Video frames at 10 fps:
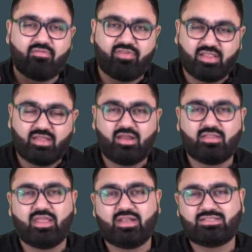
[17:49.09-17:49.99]

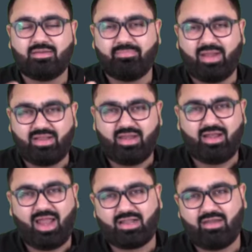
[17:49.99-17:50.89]
whether there is some
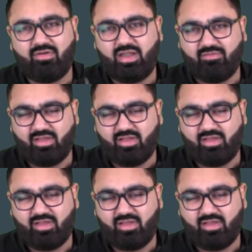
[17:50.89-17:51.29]
bacterial activity,